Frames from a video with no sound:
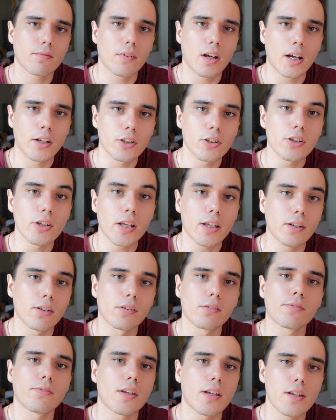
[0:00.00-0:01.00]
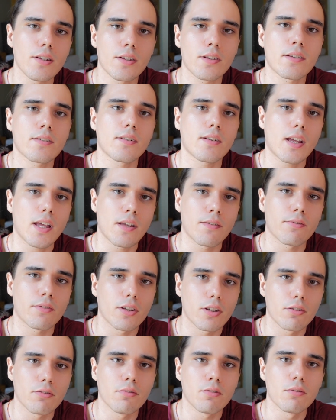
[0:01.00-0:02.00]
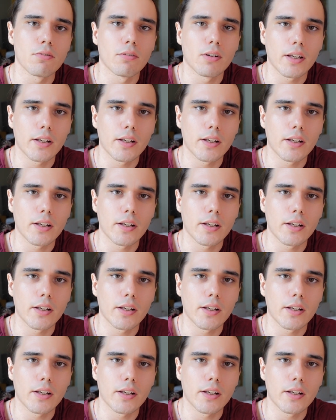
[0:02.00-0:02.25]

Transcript: a good interface if you